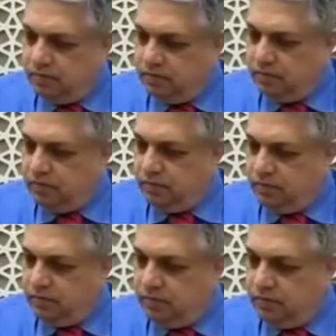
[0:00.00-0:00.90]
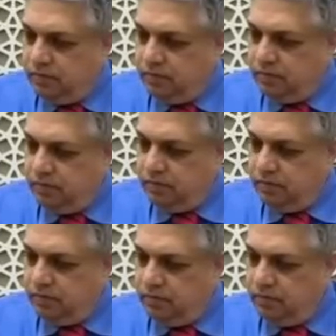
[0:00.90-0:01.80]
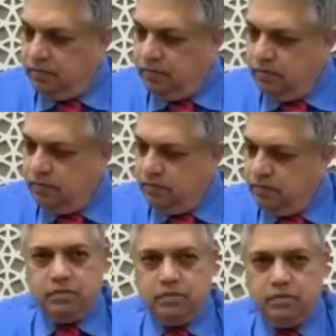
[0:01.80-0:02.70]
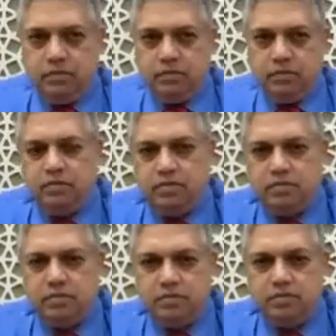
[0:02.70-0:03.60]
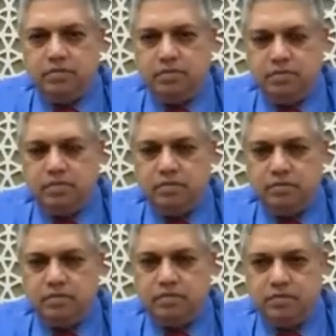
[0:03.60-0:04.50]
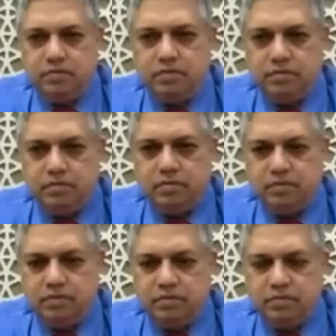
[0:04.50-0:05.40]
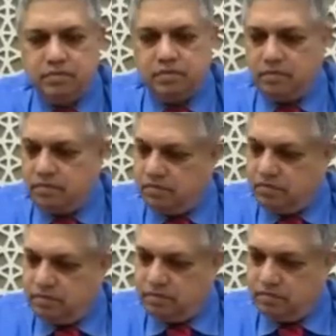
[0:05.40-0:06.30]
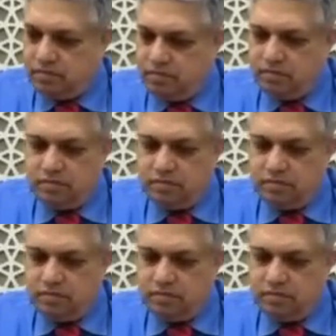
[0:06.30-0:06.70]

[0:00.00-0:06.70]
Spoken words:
No words are spoken by the person on screen.